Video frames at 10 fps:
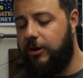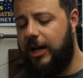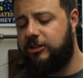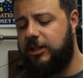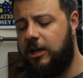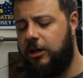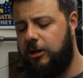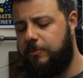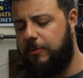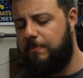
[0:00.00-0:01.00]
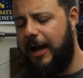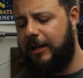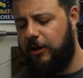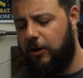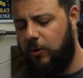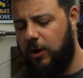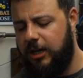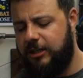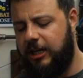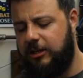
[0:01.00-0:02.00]
Grassy, herbal, mango,
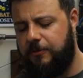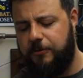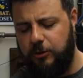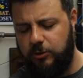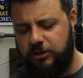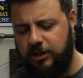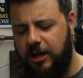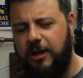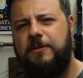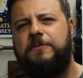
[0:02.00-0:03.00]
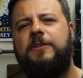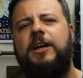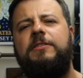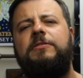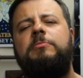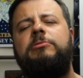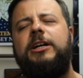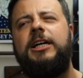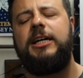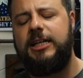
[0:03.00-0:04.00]
tinned fruits, flavour
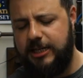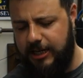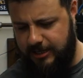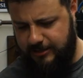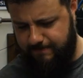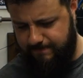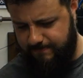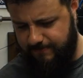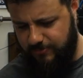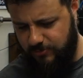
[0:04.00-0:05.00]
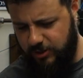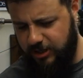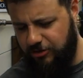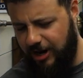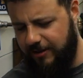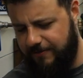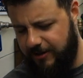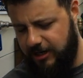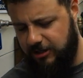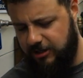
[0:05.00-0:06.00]
bread, with a drying
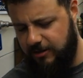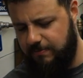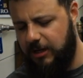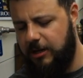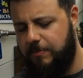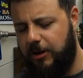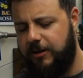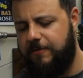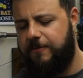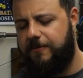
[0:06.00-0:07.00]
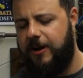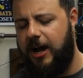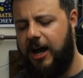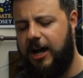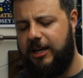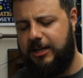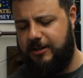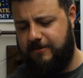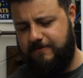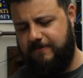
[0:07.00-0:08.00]
finish, medium body and
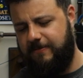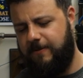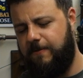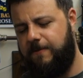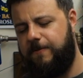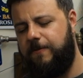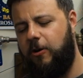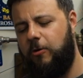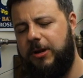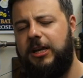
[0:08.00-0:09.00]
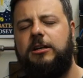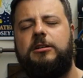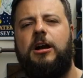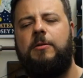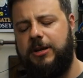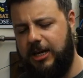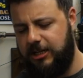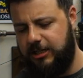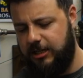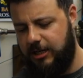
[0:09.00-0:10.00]
fine, foamy
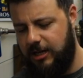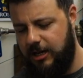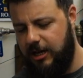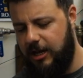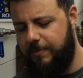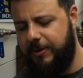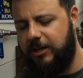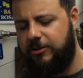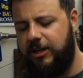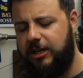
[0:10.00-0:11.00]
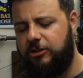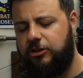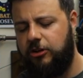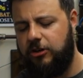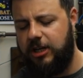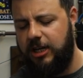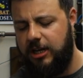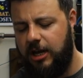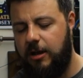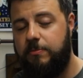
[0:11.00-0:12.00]
carbonation, a bit green and chalky,
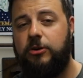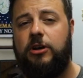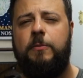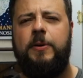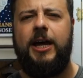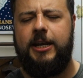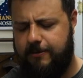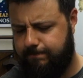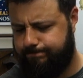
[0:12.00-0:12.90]
but not bad.